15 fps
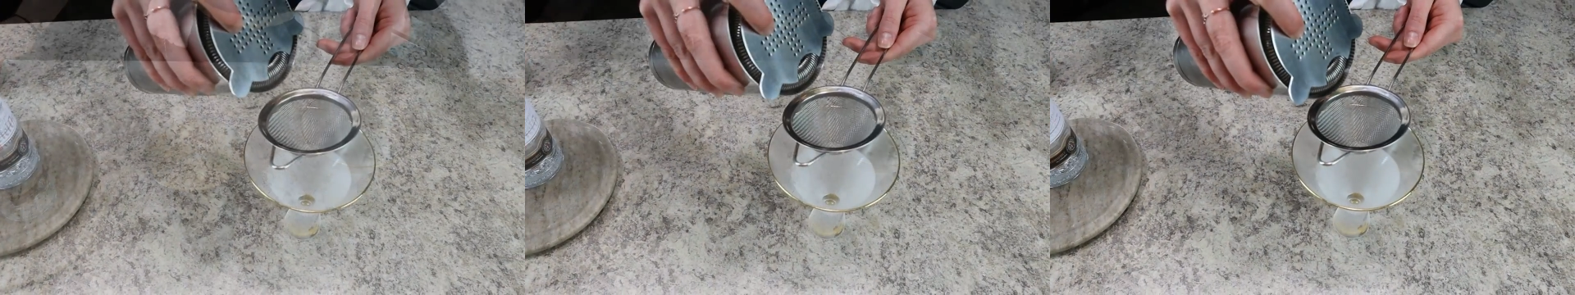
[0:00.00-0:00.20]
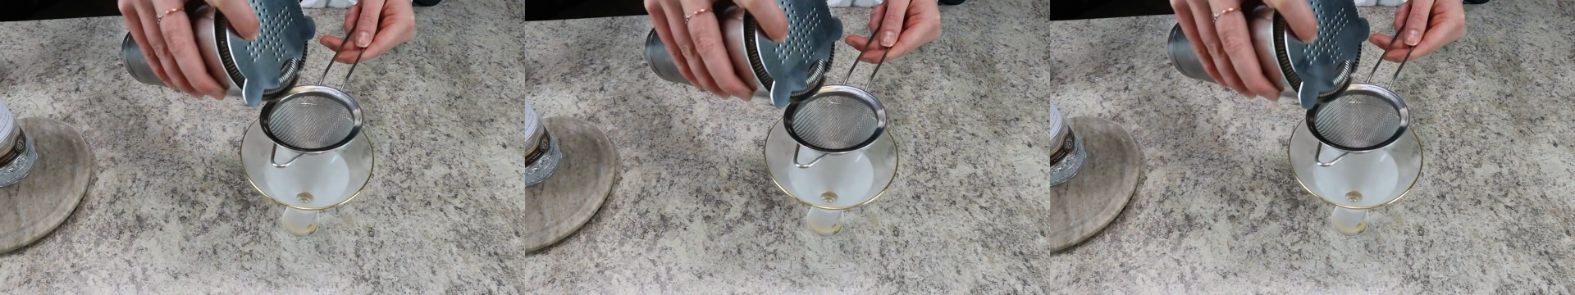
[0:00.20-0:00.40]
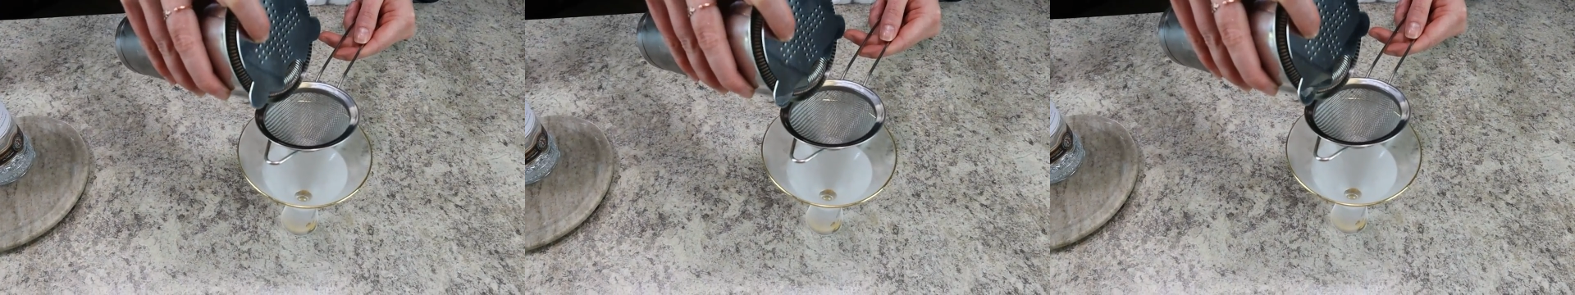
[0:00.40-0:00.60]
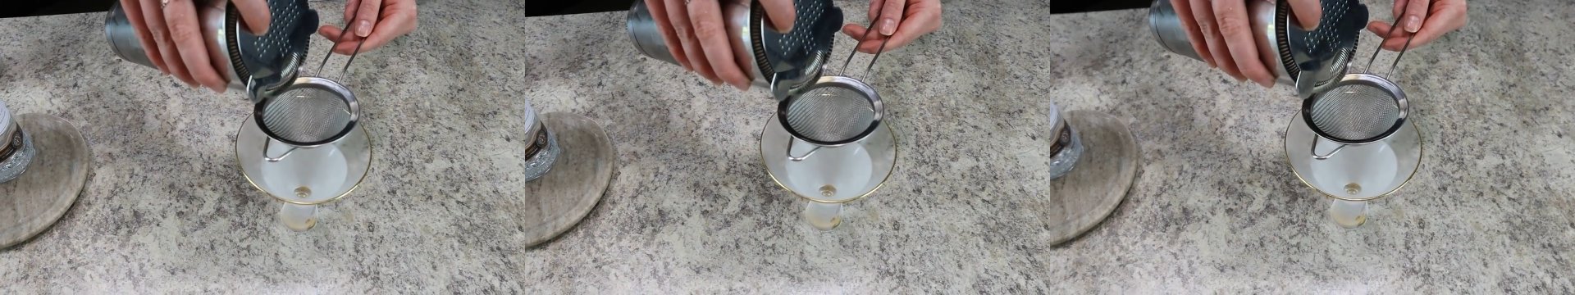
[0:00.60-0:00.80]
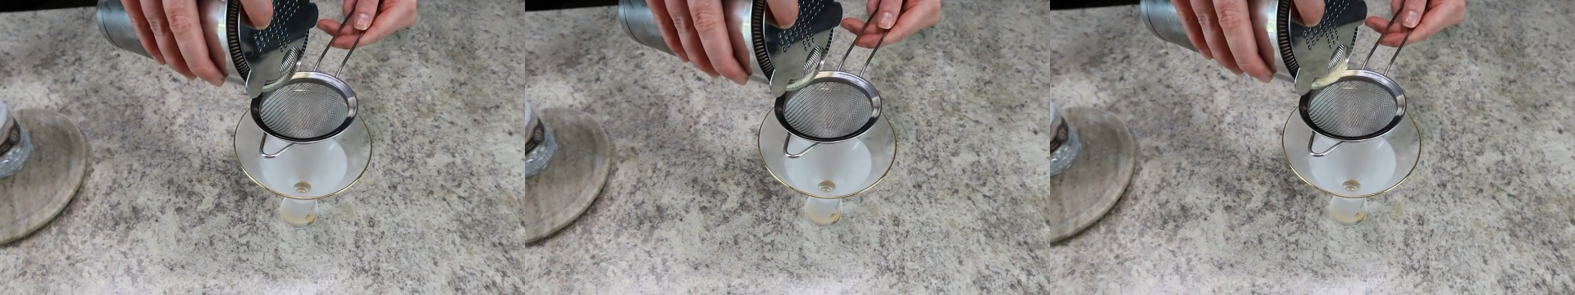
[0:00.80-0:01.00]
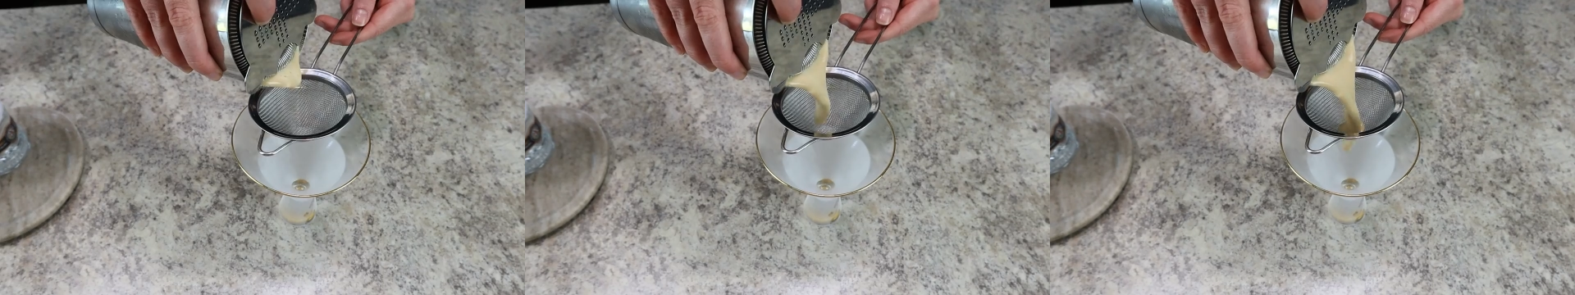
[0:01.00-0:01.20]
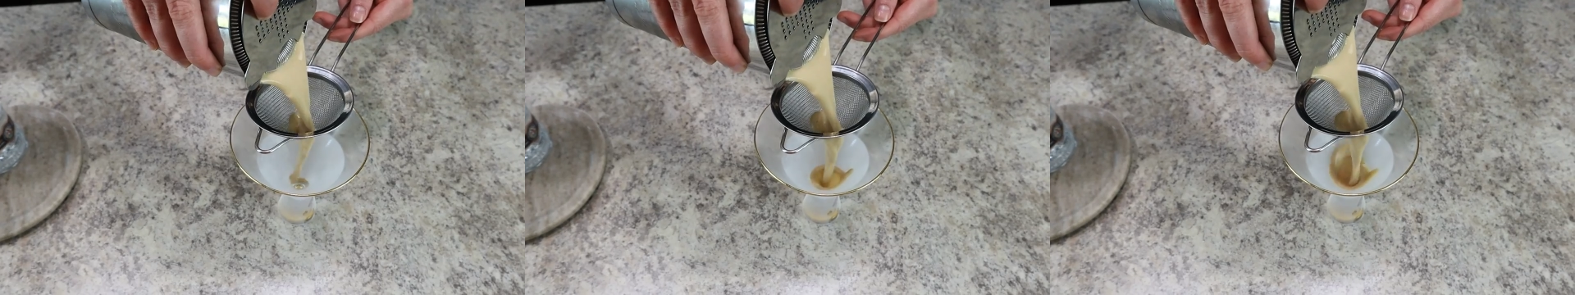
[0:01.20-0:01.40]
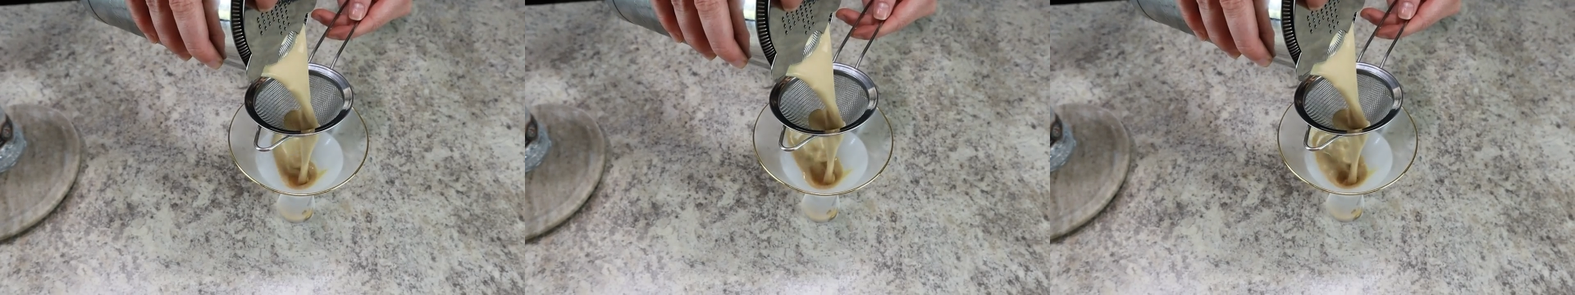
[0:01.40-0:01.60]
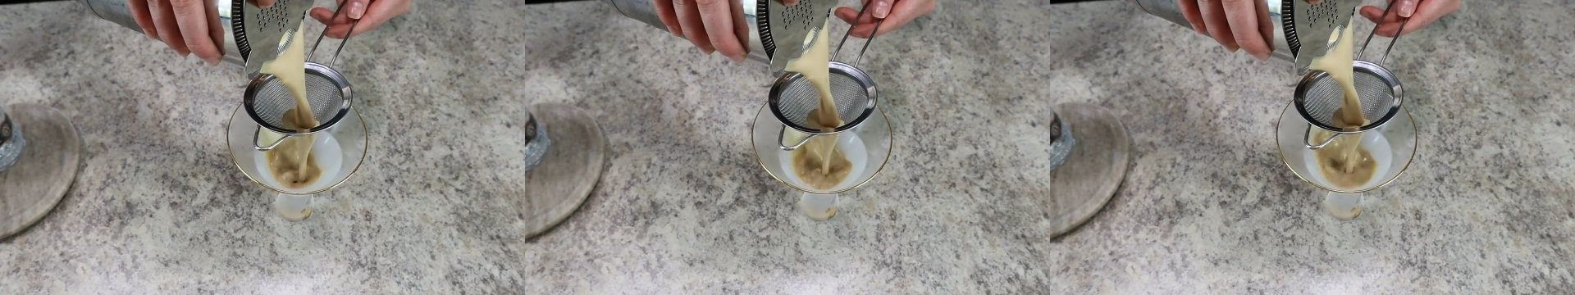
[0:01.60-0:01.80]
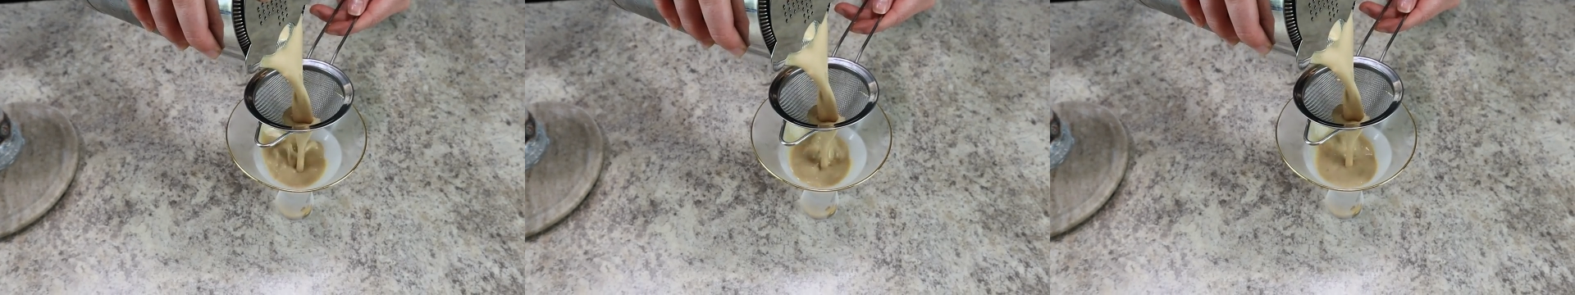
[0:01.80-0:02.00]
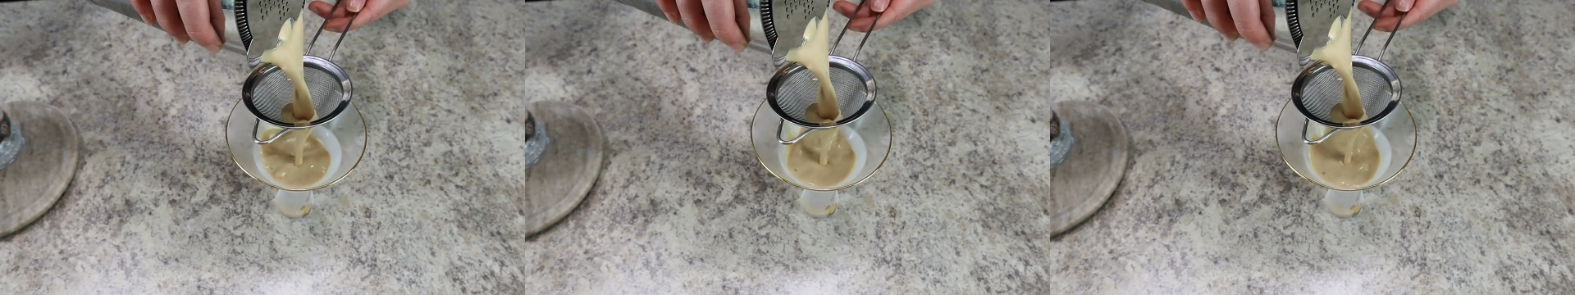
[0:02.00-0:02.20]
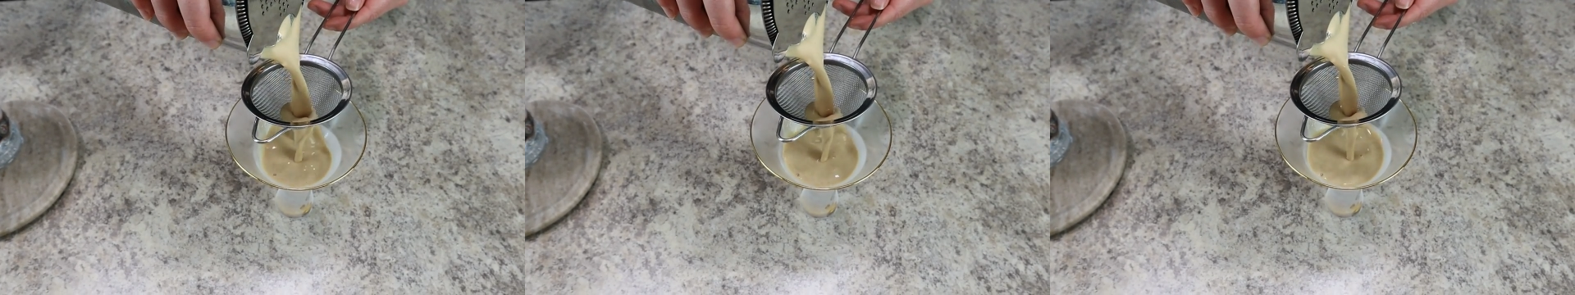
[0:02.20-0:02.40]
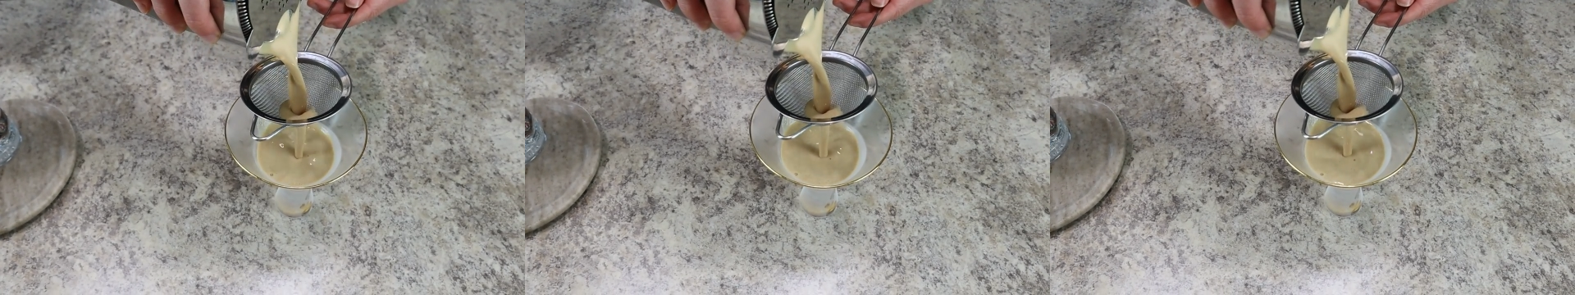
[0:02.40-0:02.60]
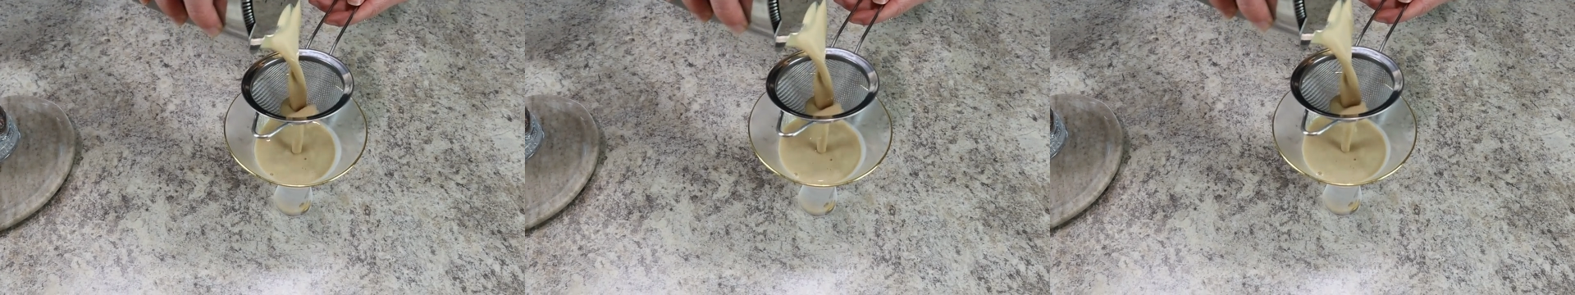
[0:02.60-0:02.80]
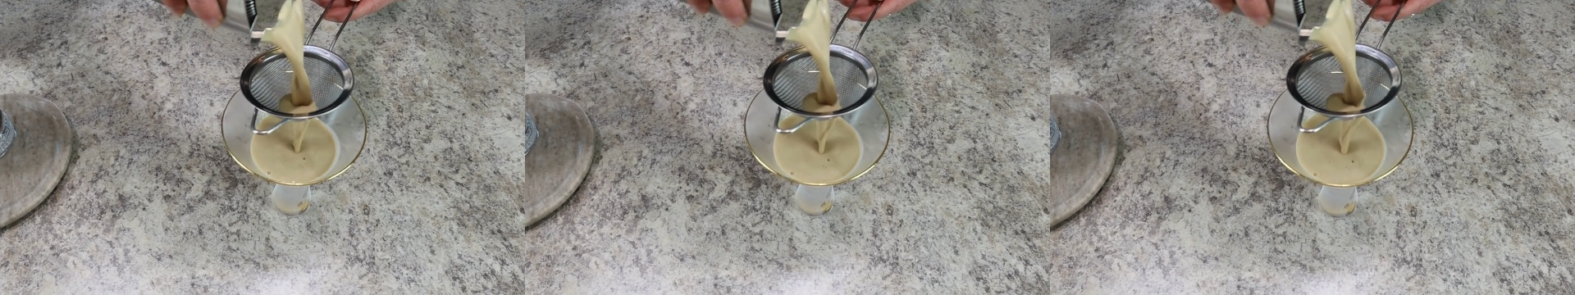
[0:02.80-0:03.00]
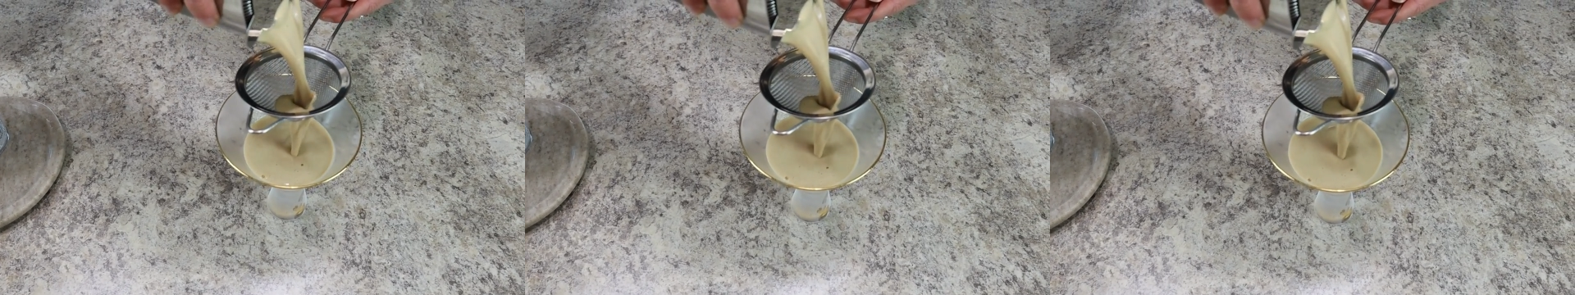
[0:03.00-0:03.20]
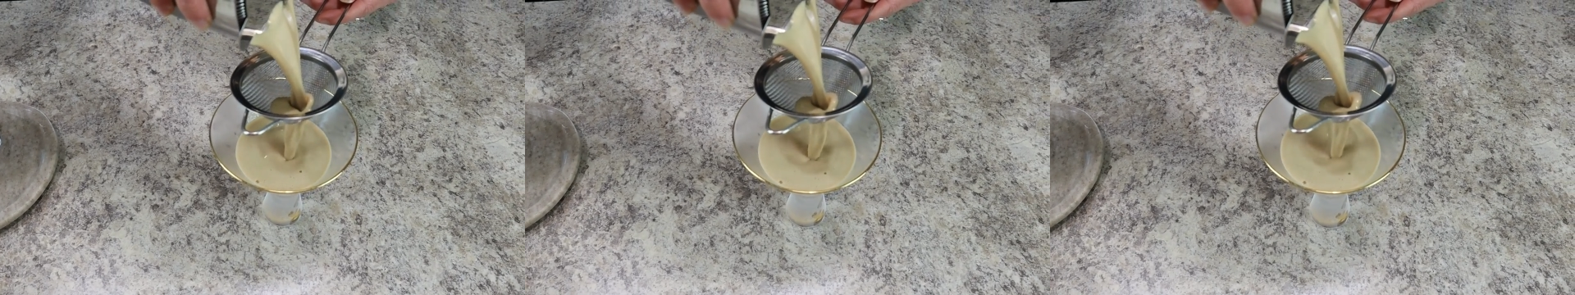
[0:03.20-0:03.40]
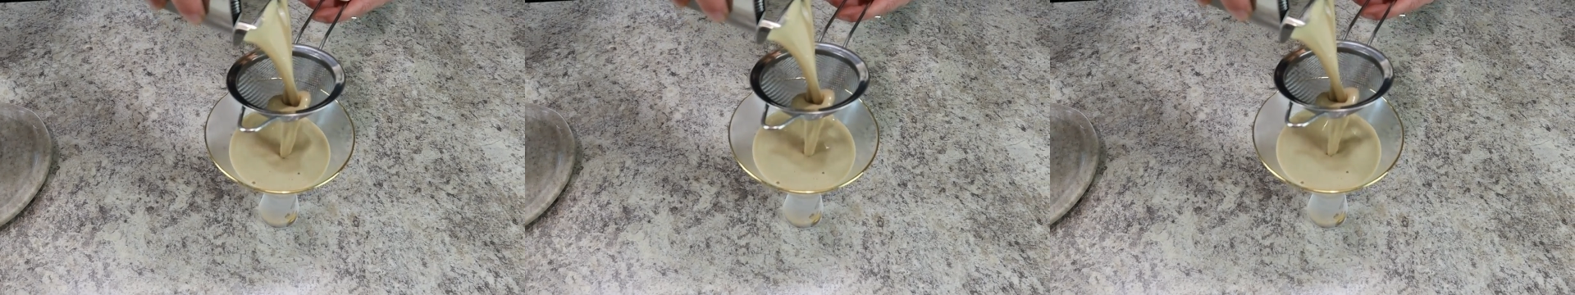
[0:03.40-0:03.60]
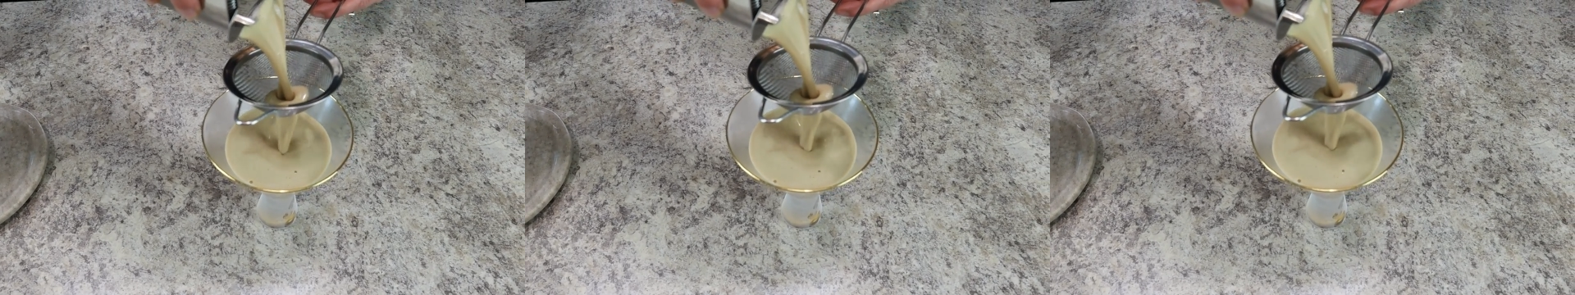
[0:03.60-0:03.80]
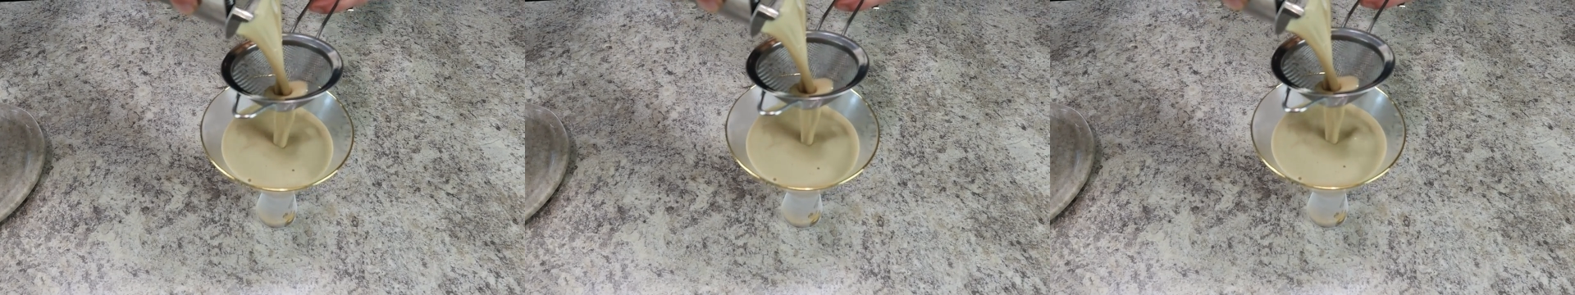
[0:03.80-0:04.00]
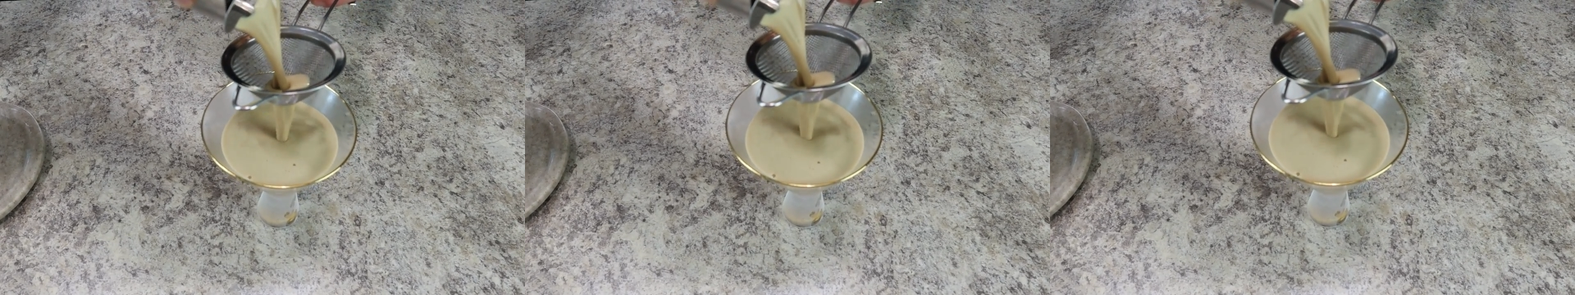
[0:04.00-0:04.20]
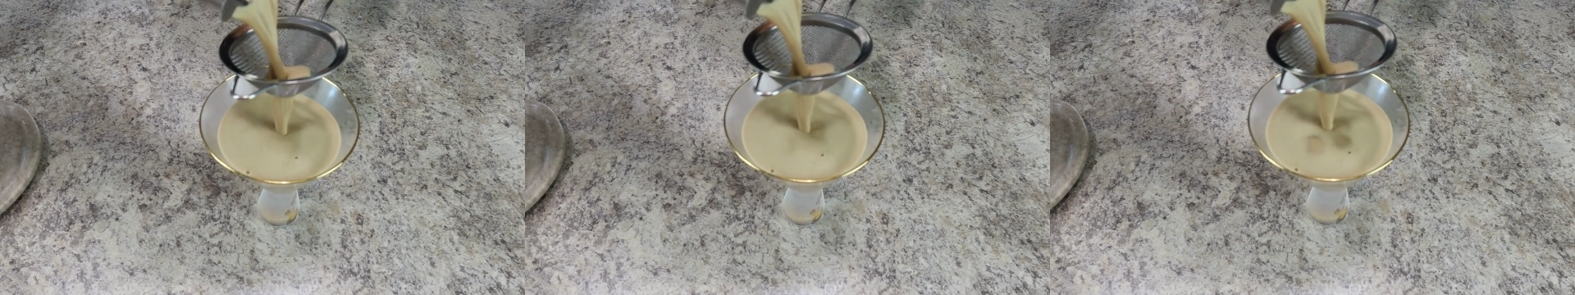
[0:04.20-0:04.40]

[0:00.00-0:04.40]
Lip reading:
[unreadable: no face in view]